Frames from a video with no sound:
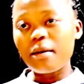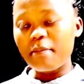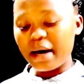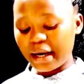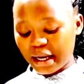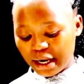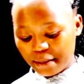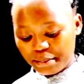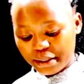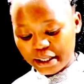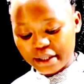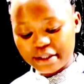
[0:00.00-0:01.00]
banana
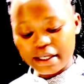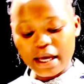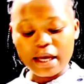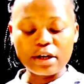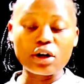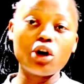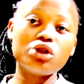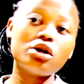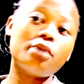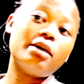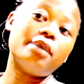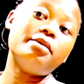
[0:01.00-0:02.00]
peels, and
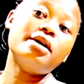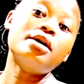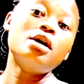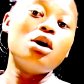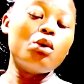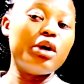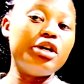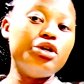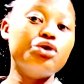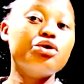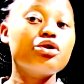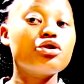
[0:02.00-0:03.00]
also maybe when
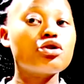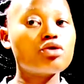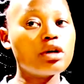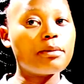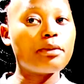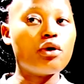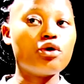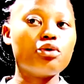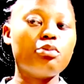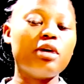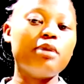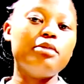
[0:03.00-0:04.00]
you trip,
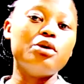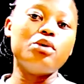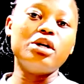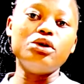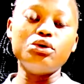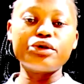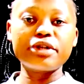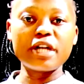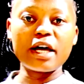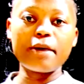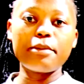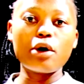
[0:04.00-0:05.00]
or maybe when you
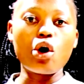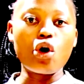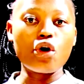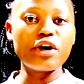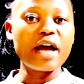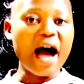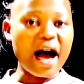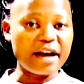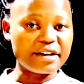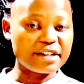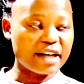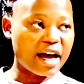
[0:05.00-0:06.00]
step on
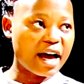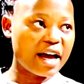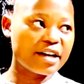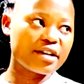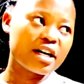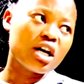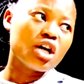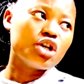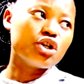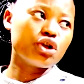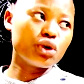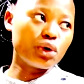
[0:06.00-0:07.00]
untied
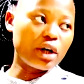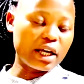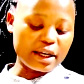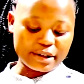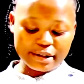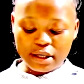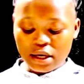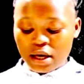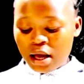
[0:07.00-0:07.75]
shoelace.